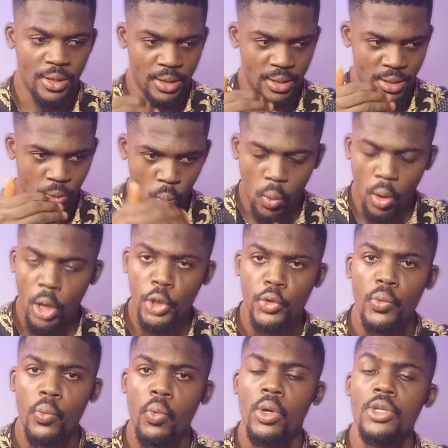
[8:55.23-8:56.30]
The
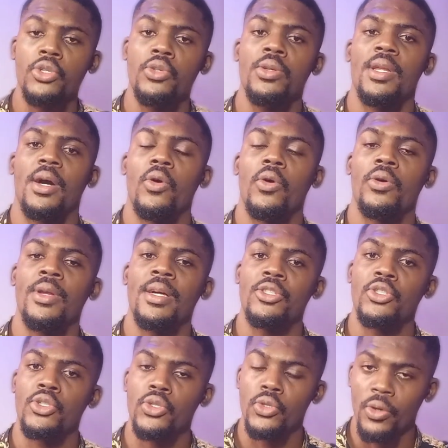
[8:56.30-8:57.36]
world rewards you in
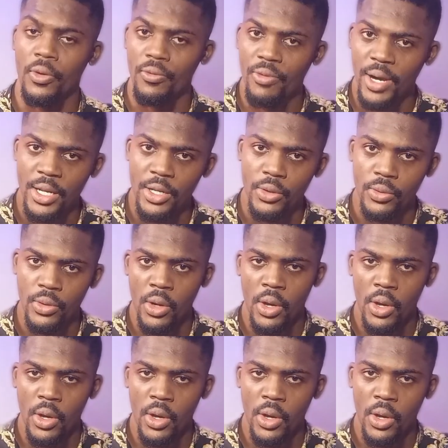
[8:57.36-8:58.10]
accordance to your value.